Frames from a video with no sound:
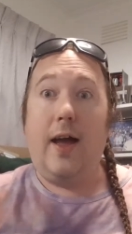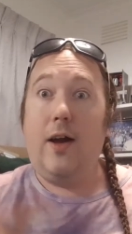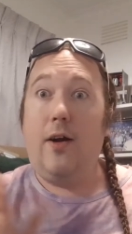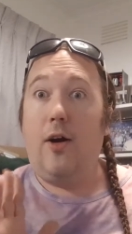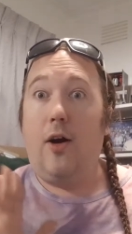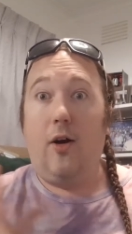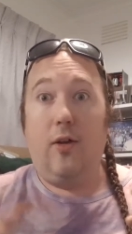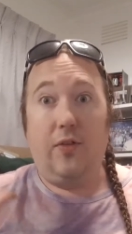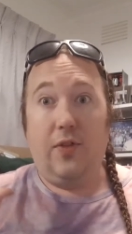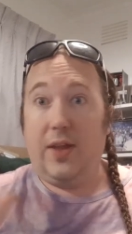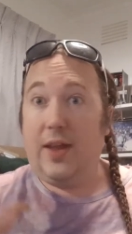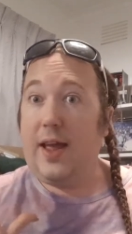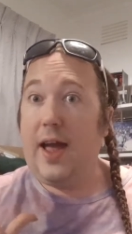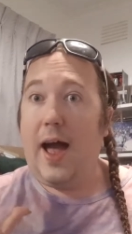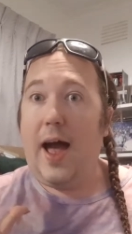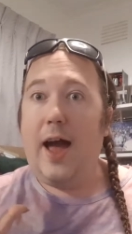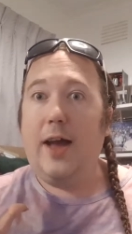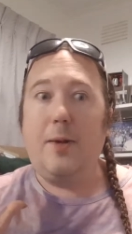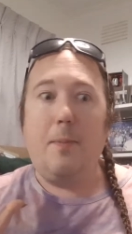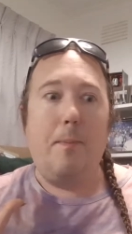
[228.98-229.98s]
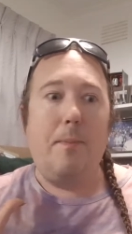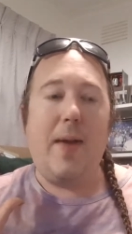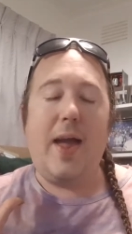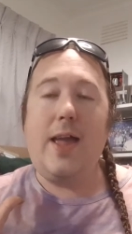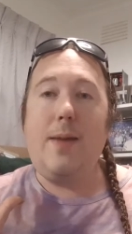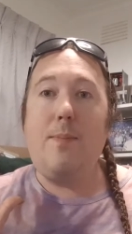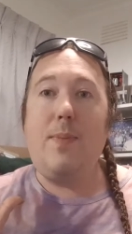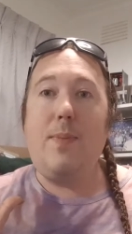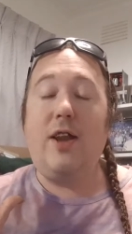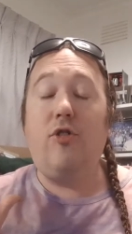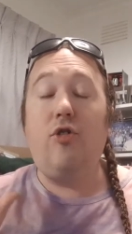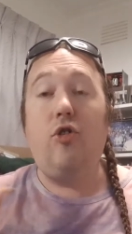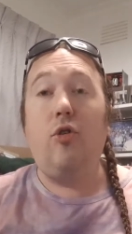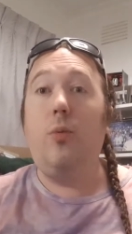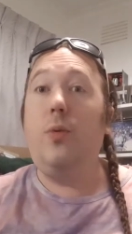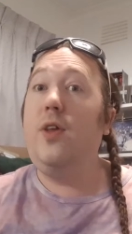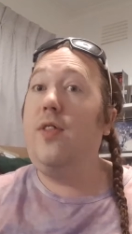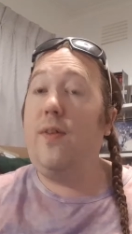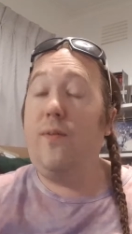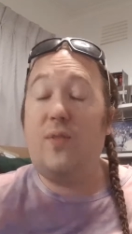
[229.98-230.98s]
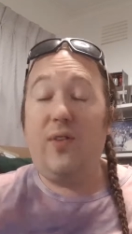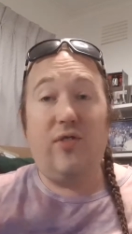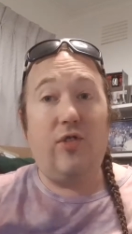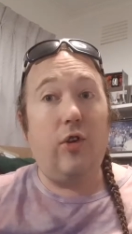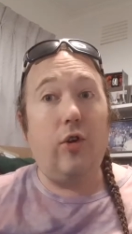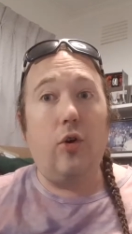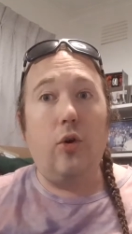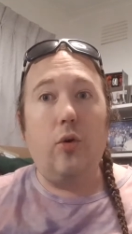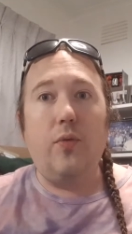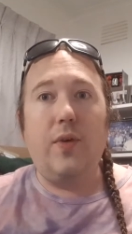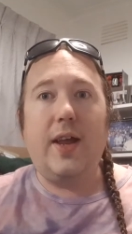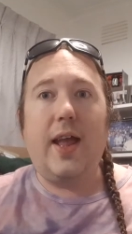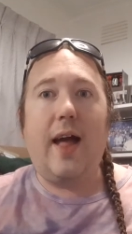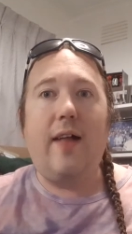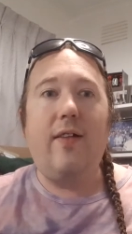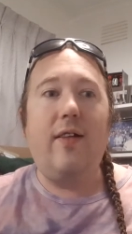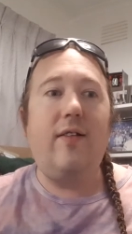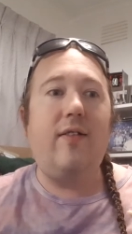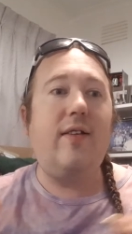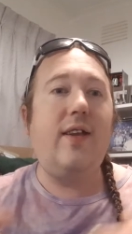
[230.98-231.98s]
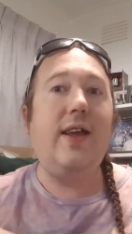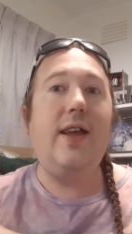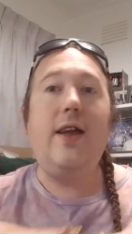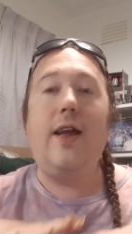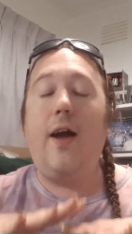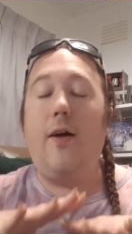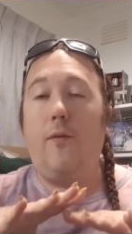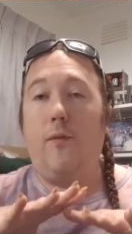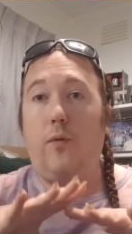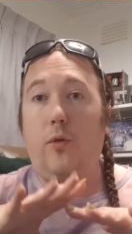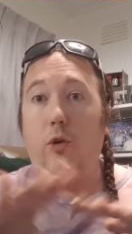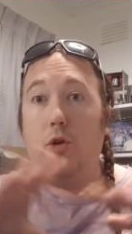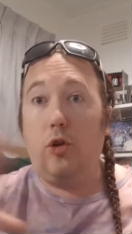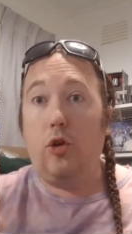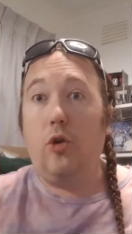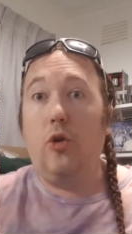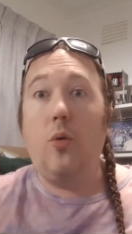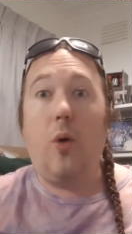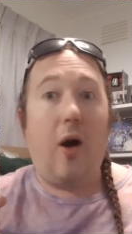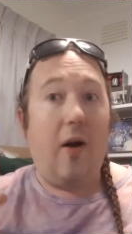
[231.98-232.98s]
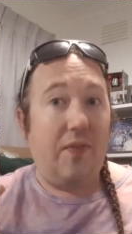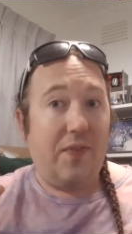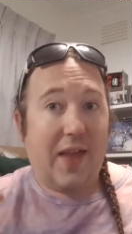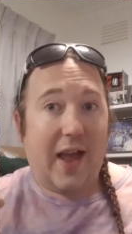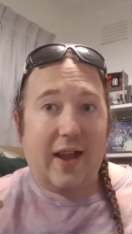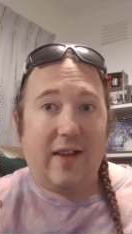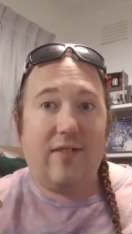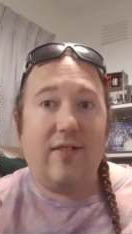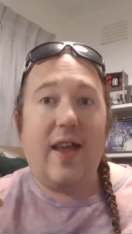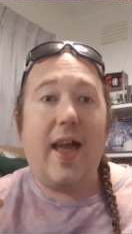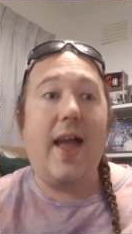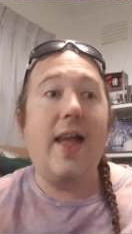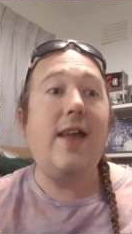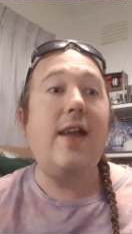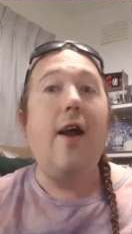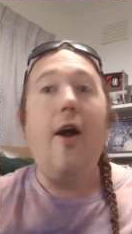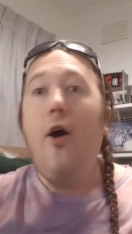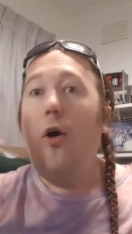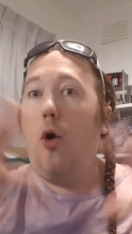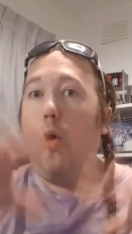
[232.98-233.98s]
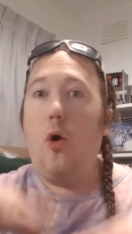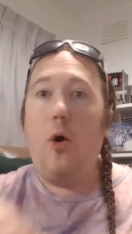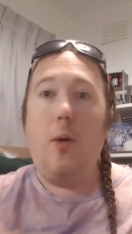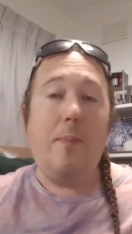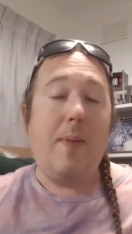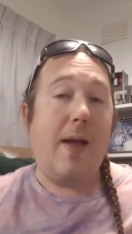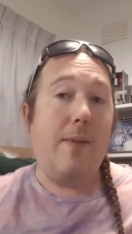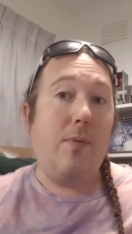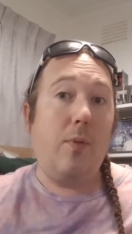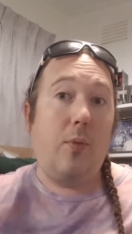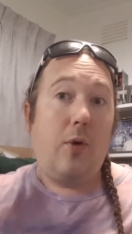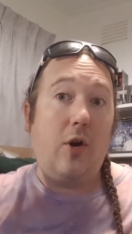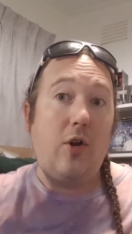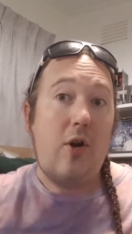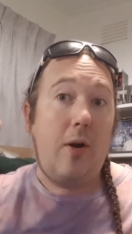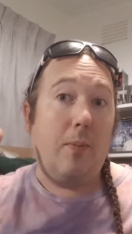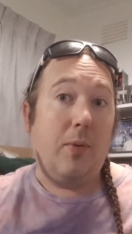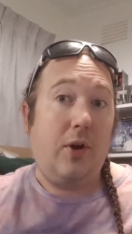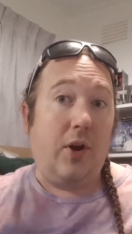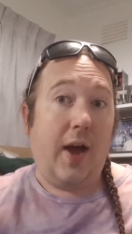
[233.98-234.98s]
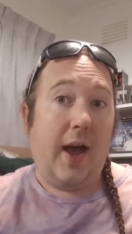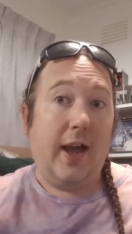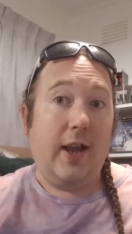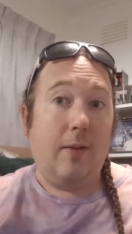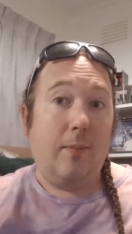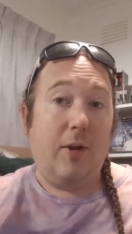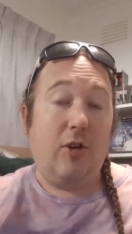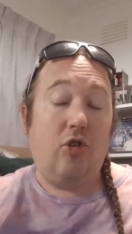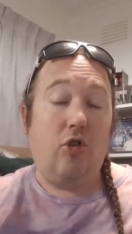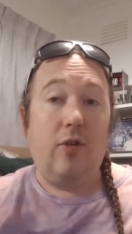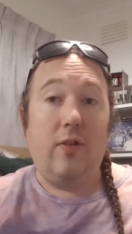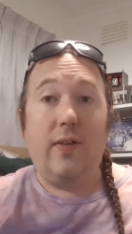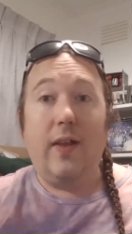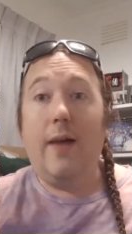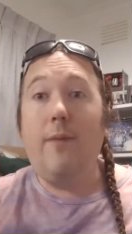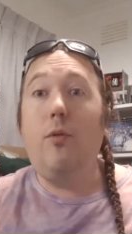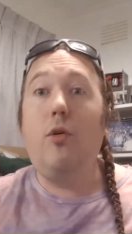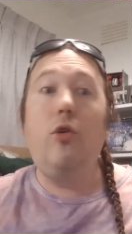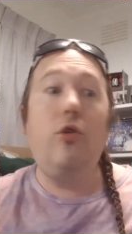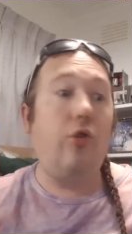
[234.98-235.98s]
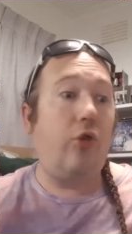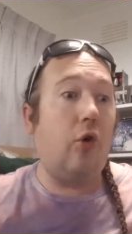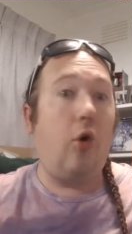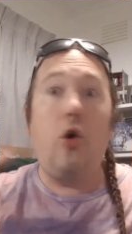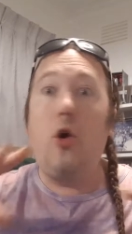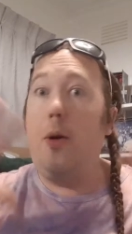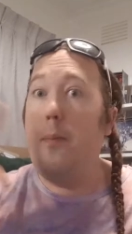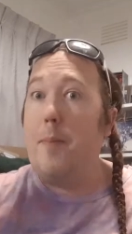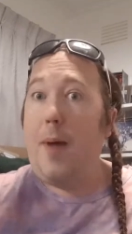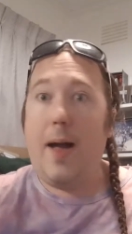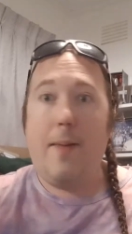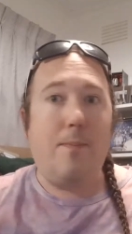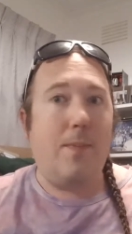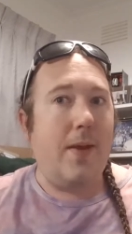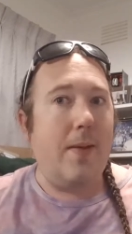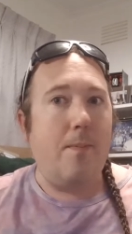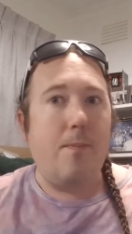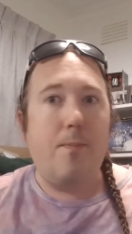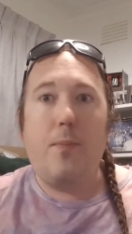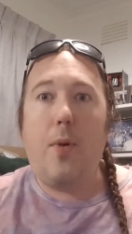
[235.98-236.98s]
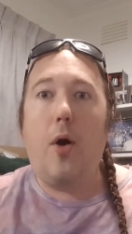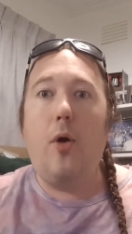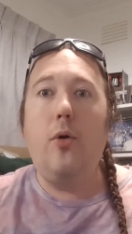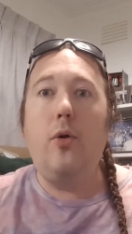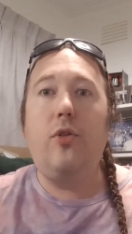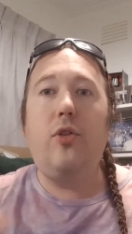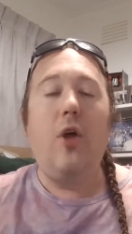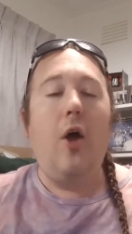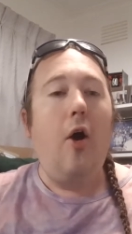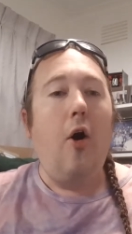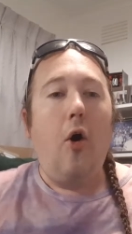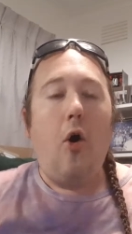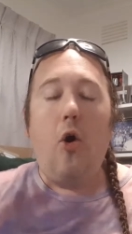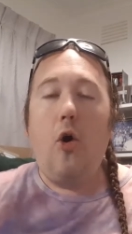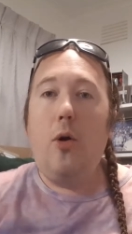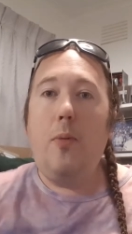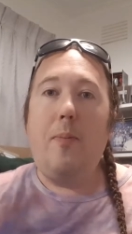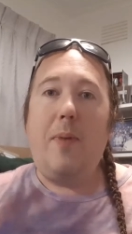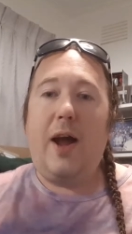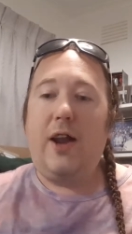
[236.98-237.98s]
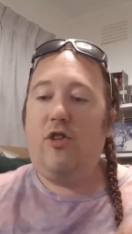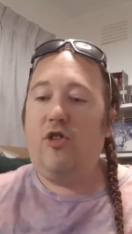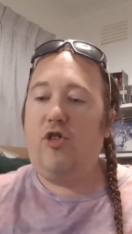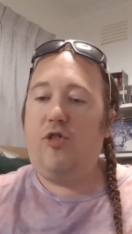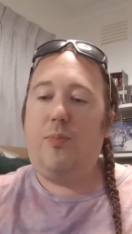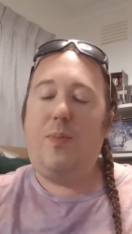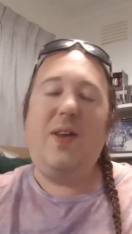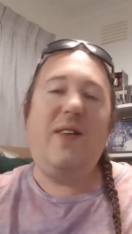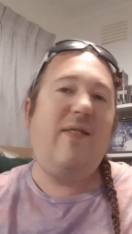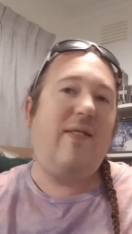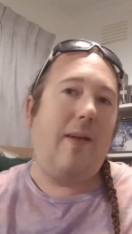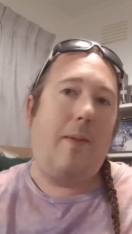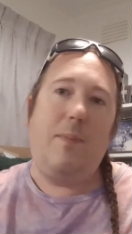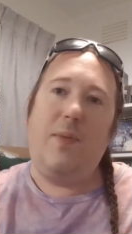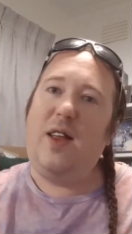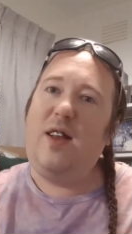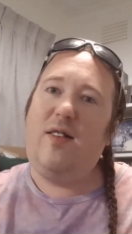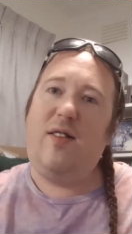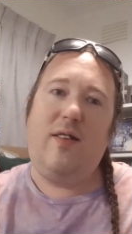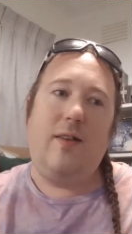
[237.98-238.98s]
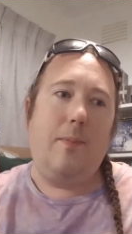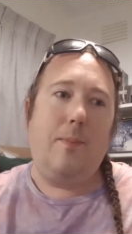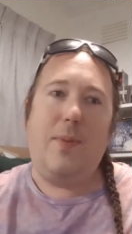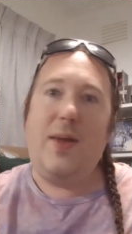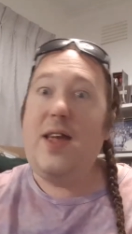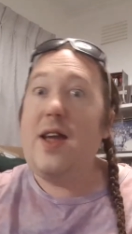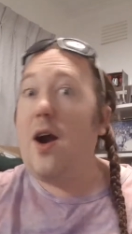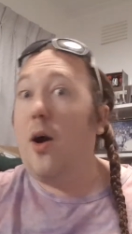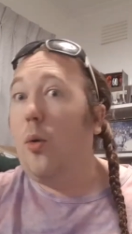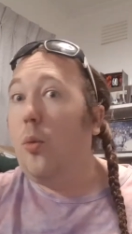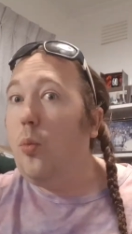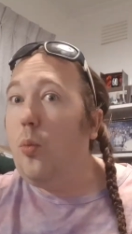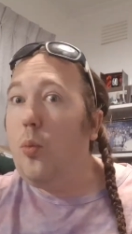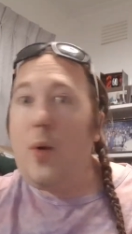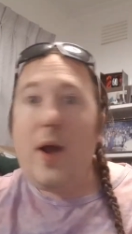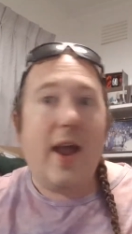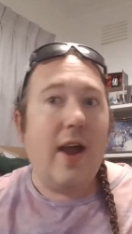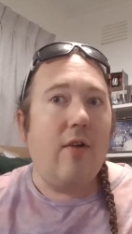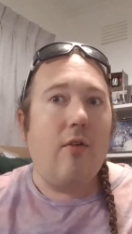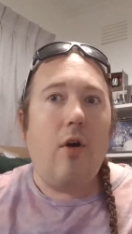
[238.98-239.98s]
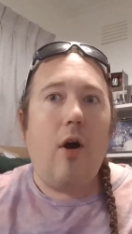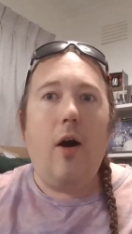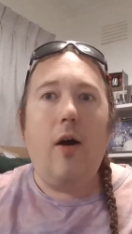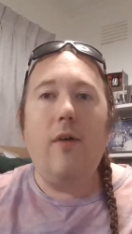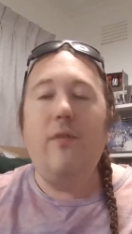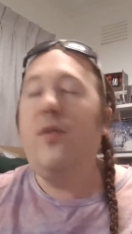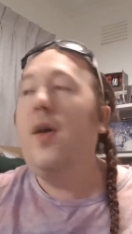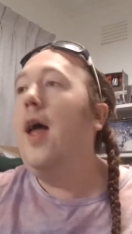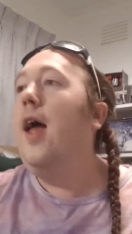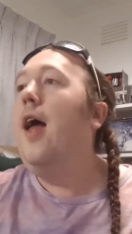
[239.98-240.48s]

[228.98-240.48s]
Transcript: on the card may be to do with the physical reality for you on that day, or it may be while you're up on higher dimensional levels, or it might be both, or it might just be something to be aware of.